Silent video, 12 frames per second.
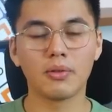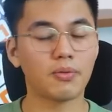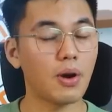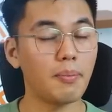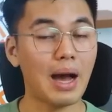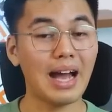
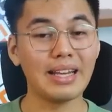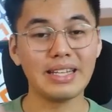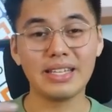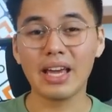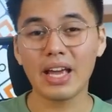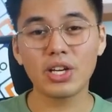From
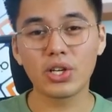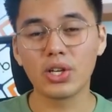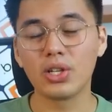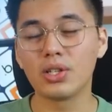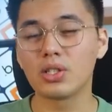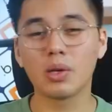
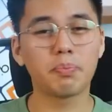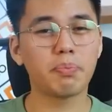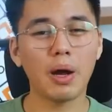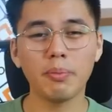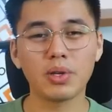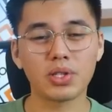ideation to
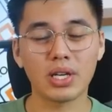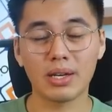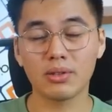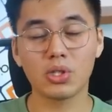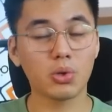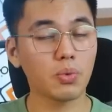
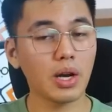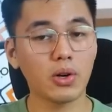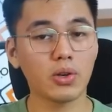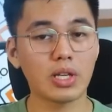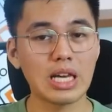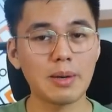publishing to
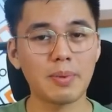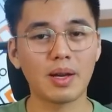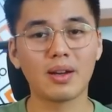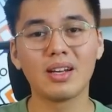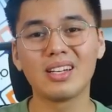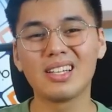record keeping,